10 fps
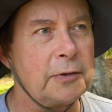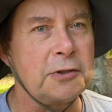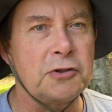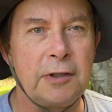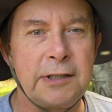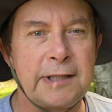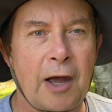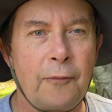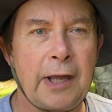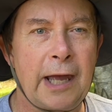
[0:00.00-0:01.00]
the trees
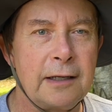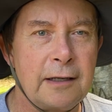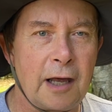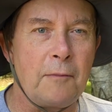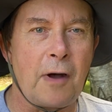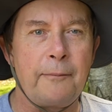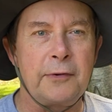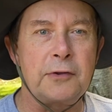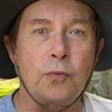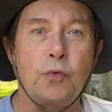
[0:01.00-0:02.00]
down, we had to cut them up
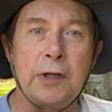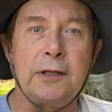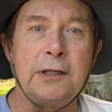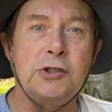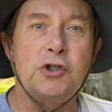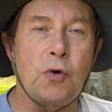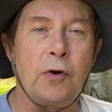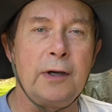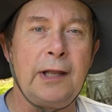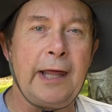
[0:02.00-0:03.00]
into really
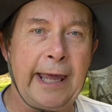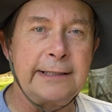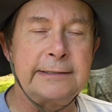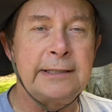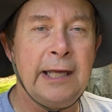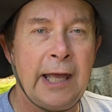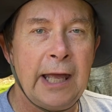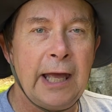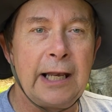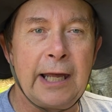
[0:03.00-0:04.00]
short lengths.
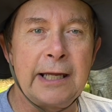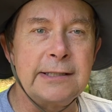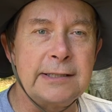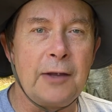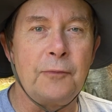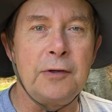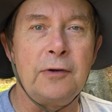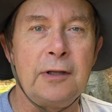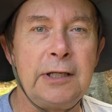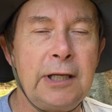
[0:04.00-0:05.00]
And like I said, we
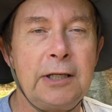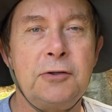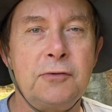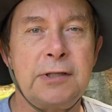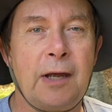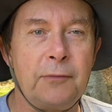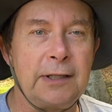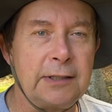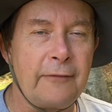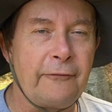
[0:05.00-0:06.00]
really need to do
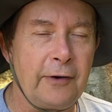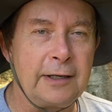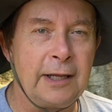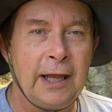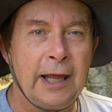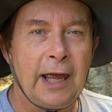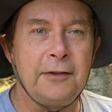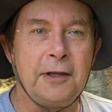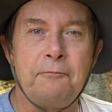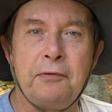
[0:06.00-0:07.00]
something different.
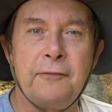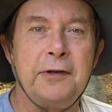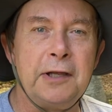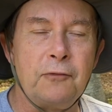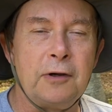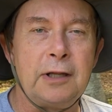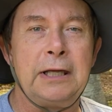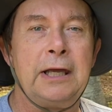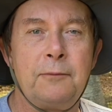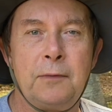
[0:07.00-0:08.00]
And the epiphany
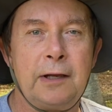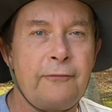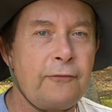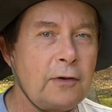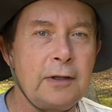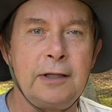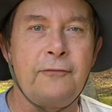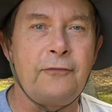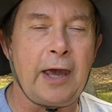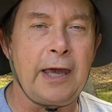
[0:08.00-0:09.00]
really hit me full in the
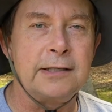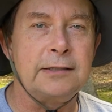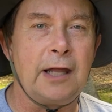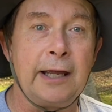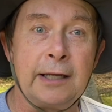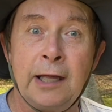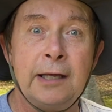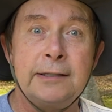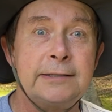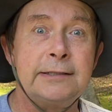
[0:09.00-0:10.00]
face, like,
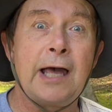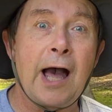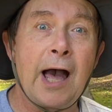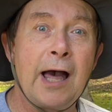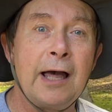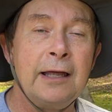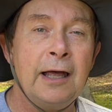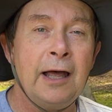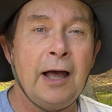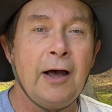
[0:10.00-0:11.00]
ta-da!
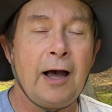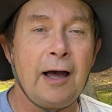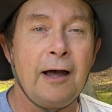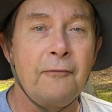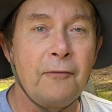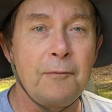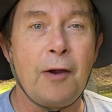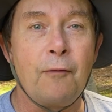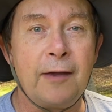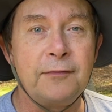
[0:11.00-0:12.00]
When
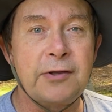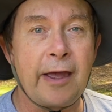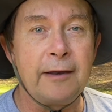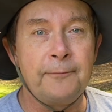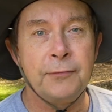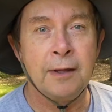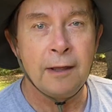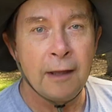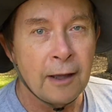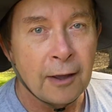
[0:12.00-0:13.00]
my wife said,
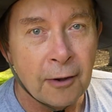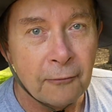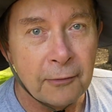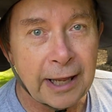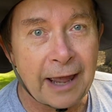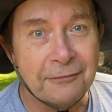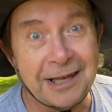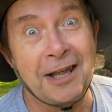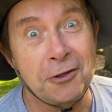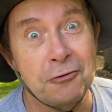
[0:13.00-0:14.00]
we have to
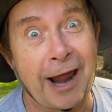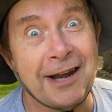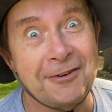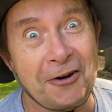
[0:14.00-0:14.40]
get a tractor.